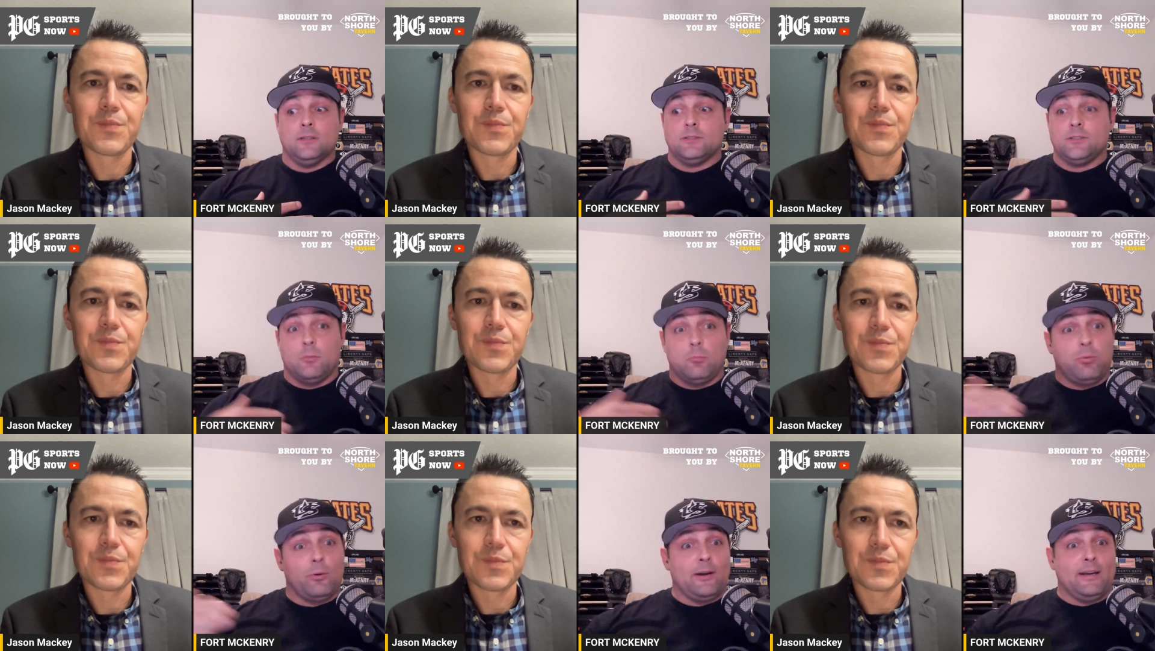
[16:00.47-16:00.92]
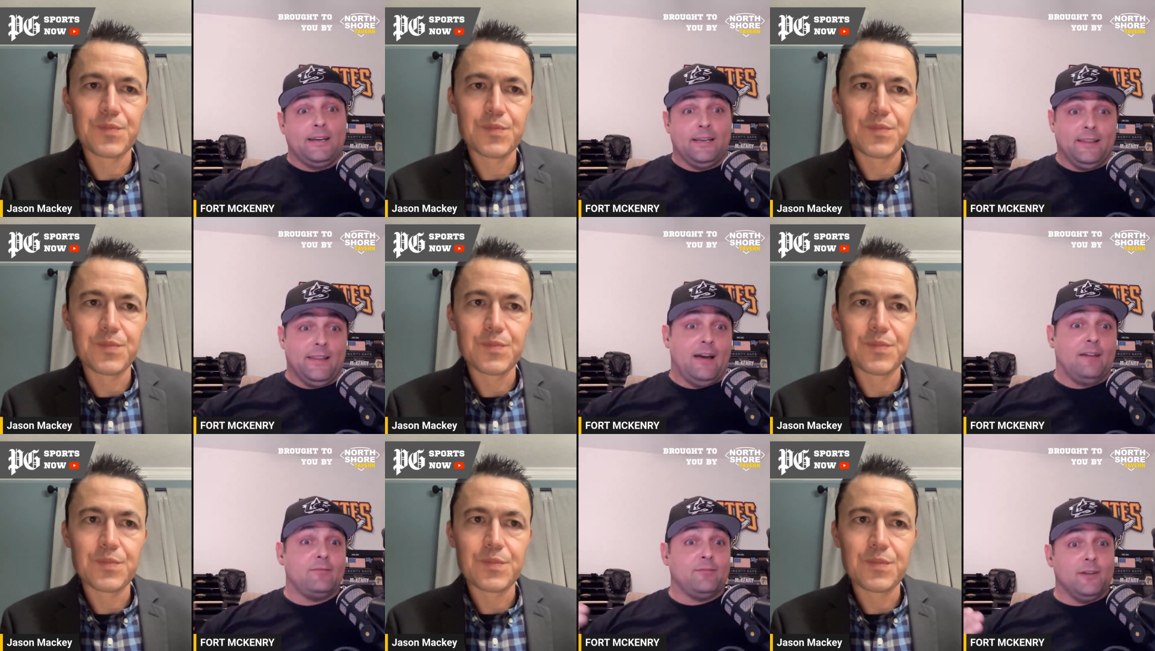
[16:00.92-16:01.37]
Speaker 1: to bring in
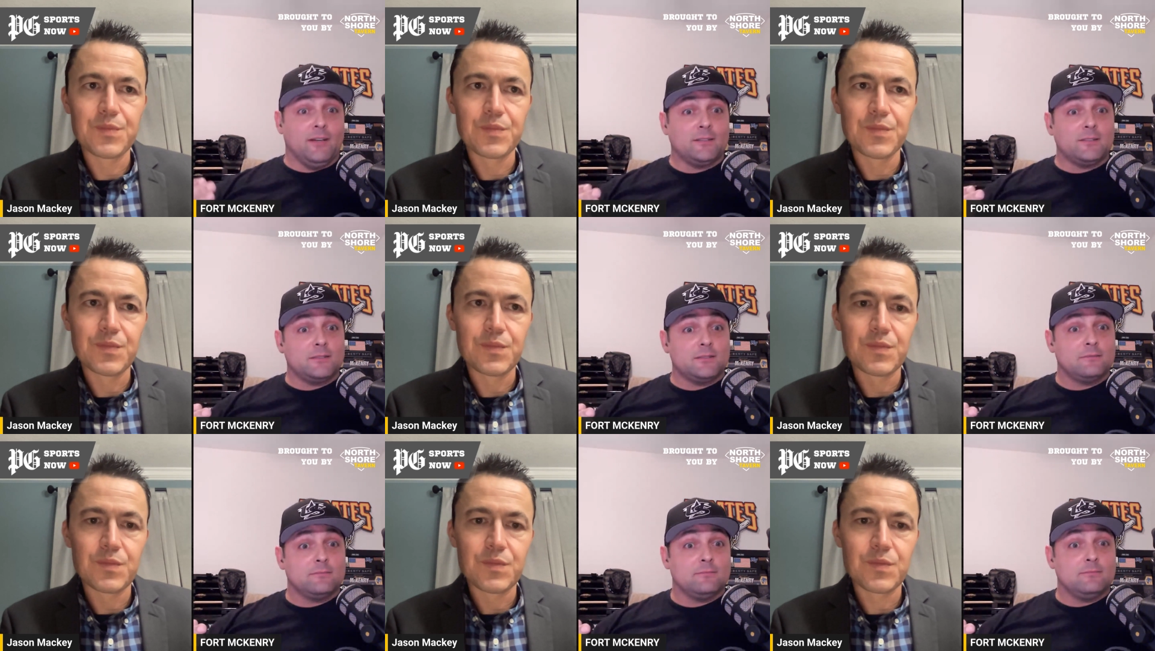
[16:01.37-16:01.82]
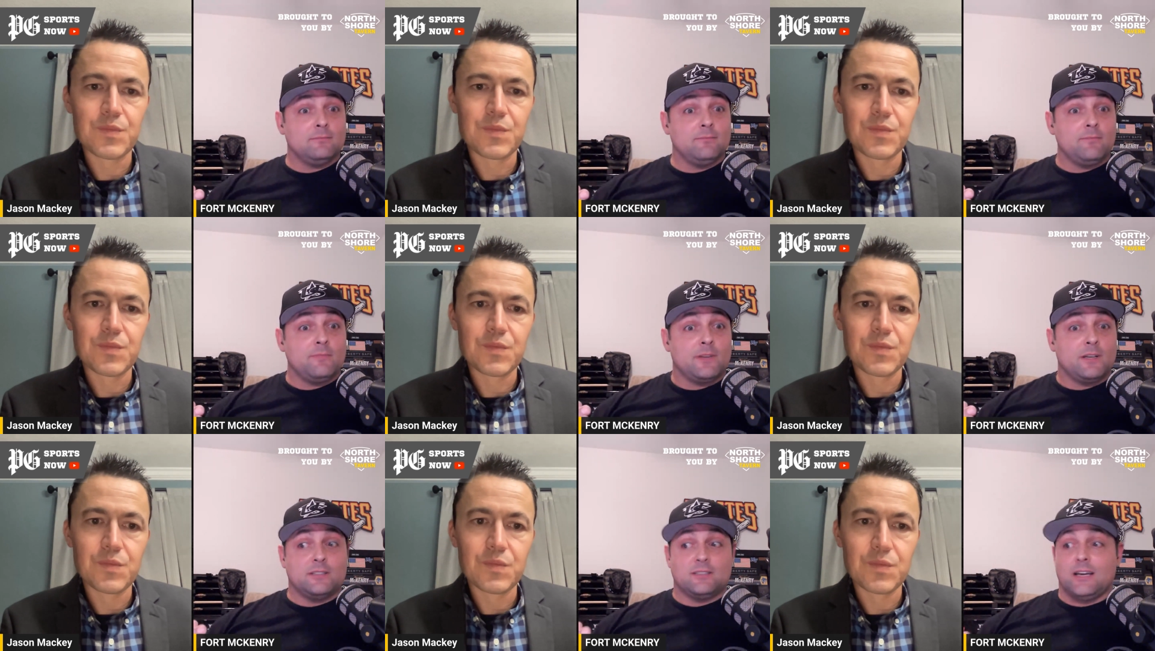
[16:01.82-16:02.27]
that fence
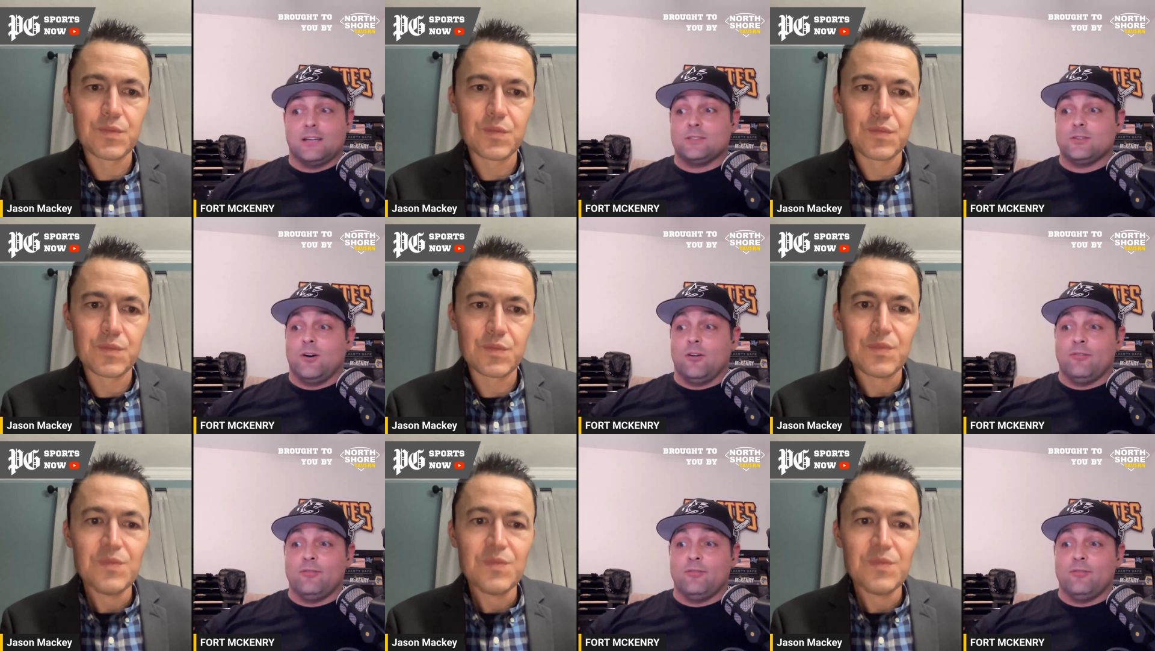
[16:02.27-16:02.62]
because I saw